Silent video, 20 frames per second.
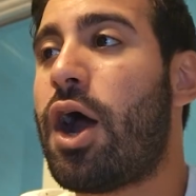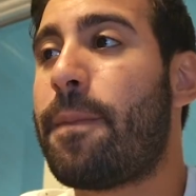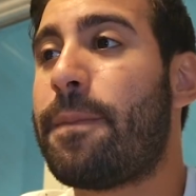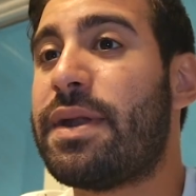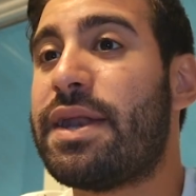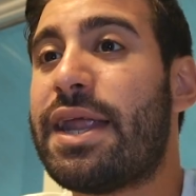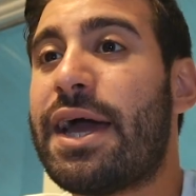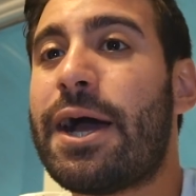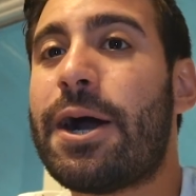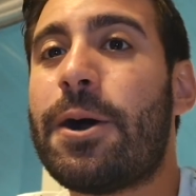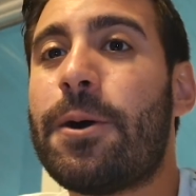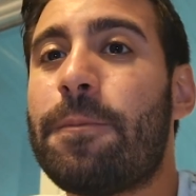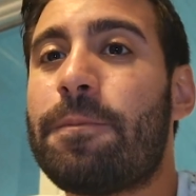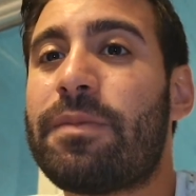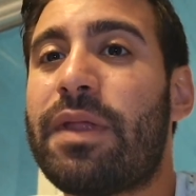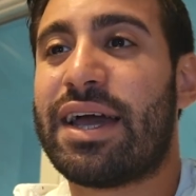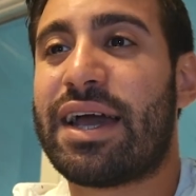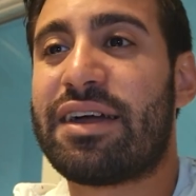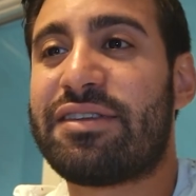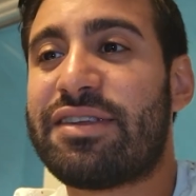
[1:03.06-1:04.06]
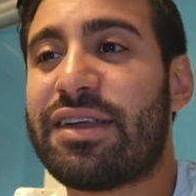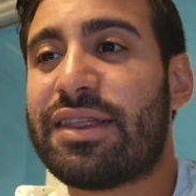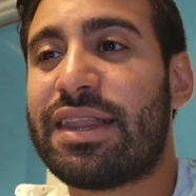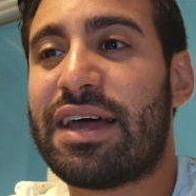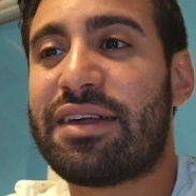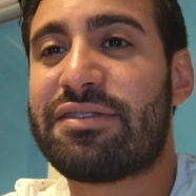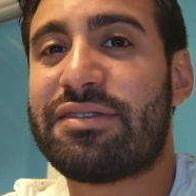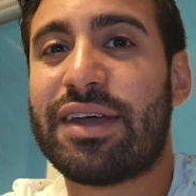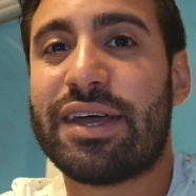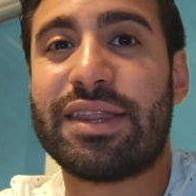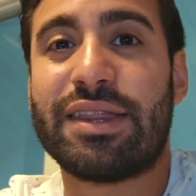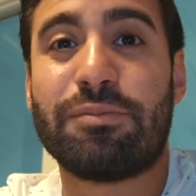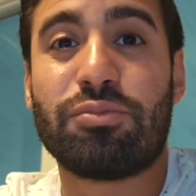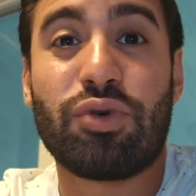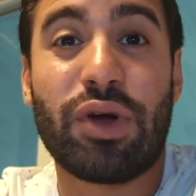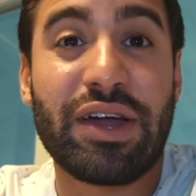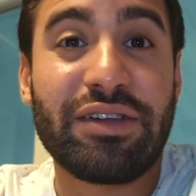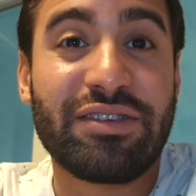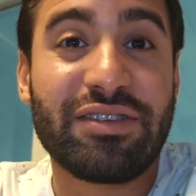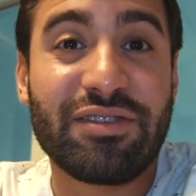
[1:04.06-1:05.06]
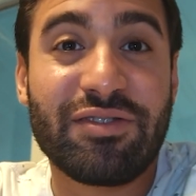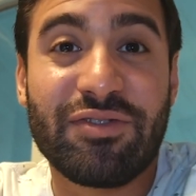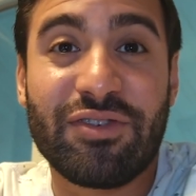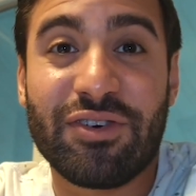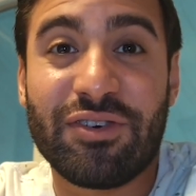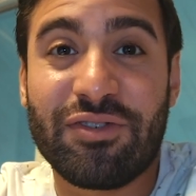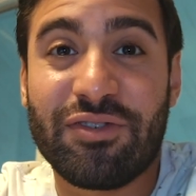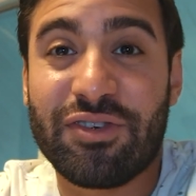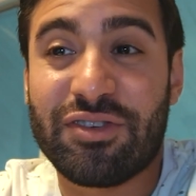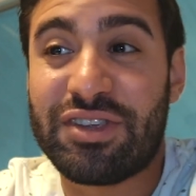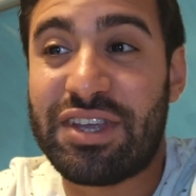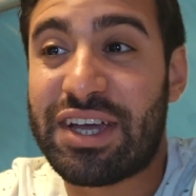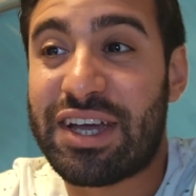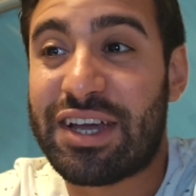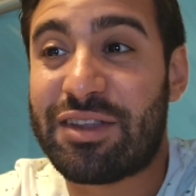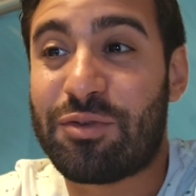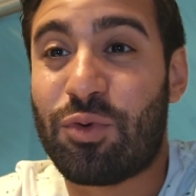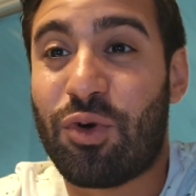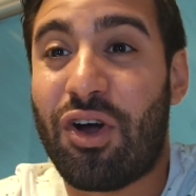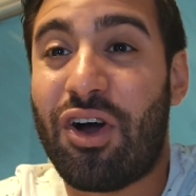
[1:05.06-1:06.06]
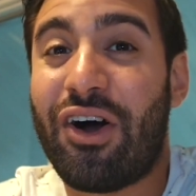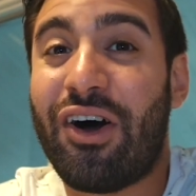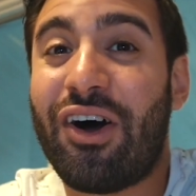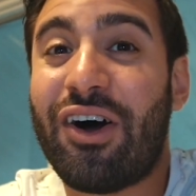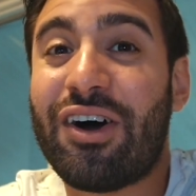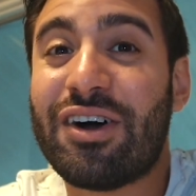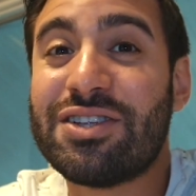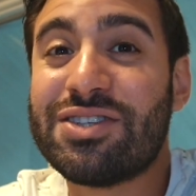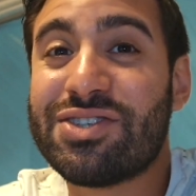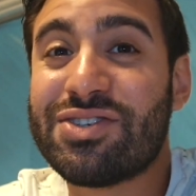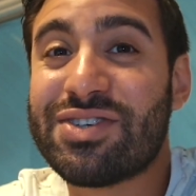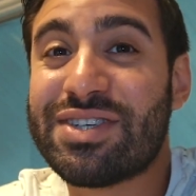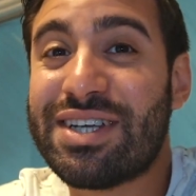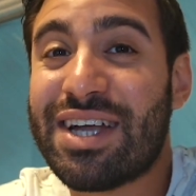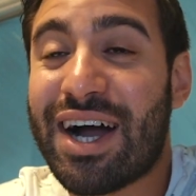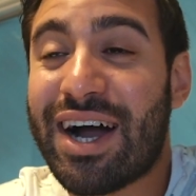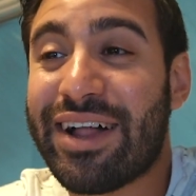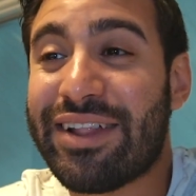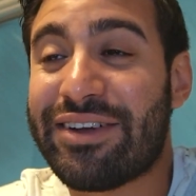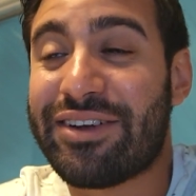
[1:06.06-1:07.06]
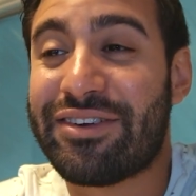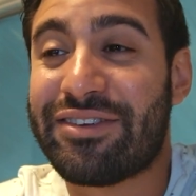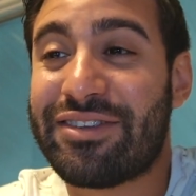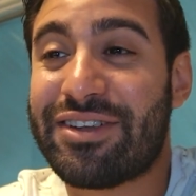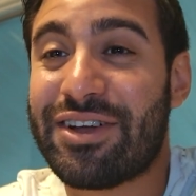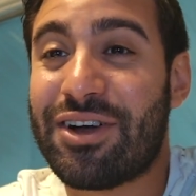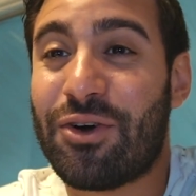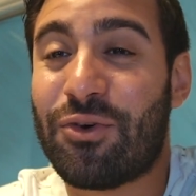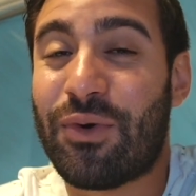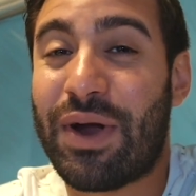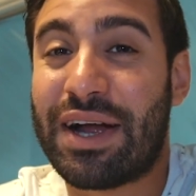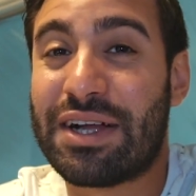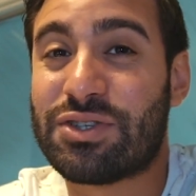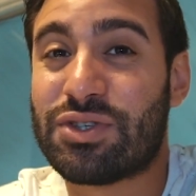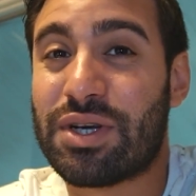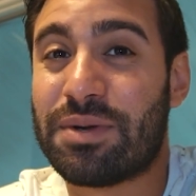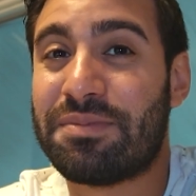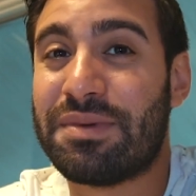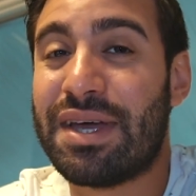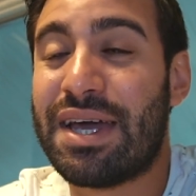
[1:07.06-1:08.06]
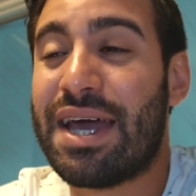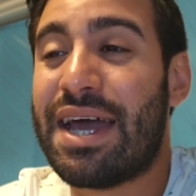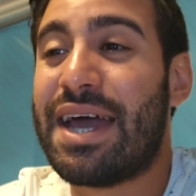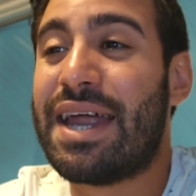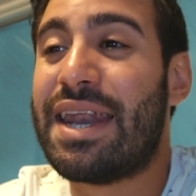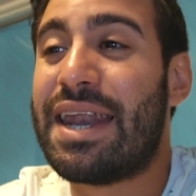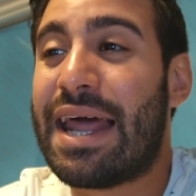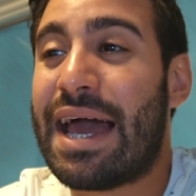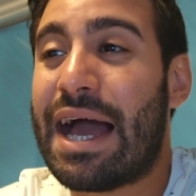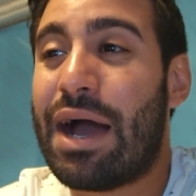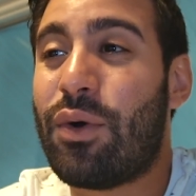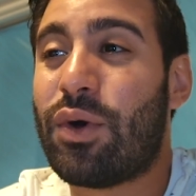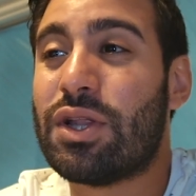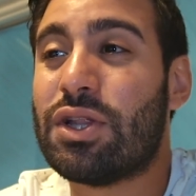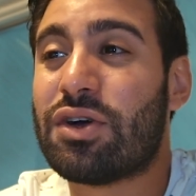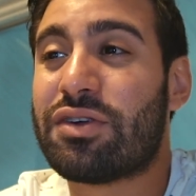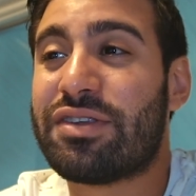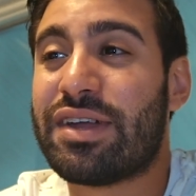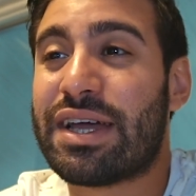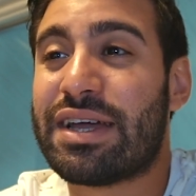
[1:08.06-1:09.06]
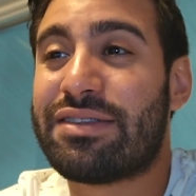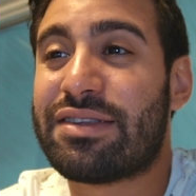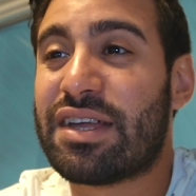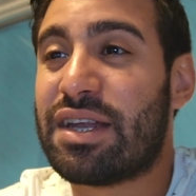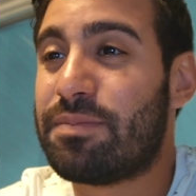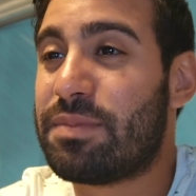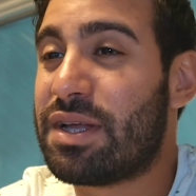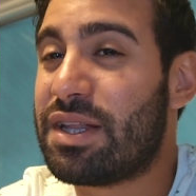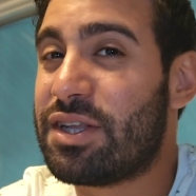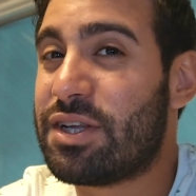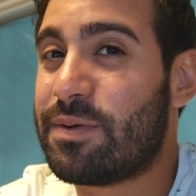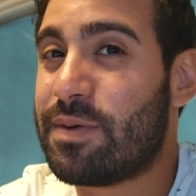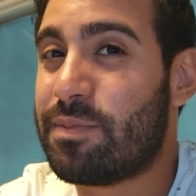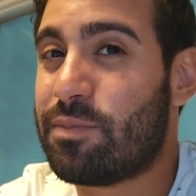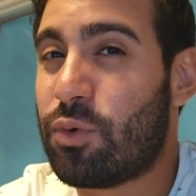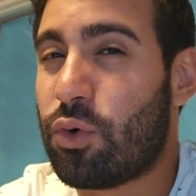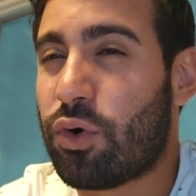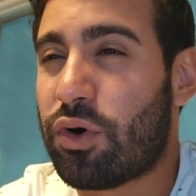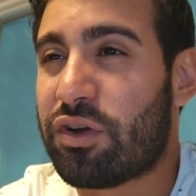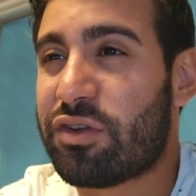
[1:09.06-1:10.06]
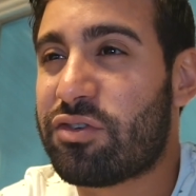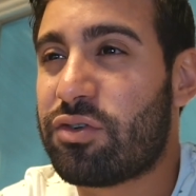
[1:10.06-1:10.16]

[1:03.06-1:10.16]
All right, but now, like I said last night, the prices for tickets were $100 to go round trip. Now it looks like it's going to be a little bit more.